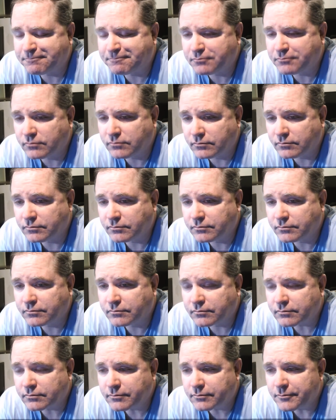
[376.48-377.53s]

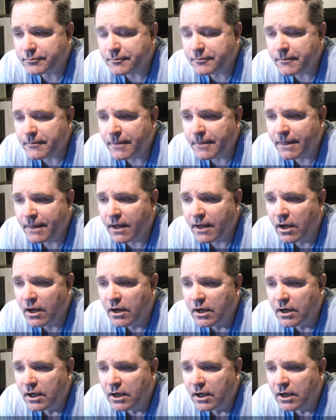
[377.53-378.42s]
Nobody speaks.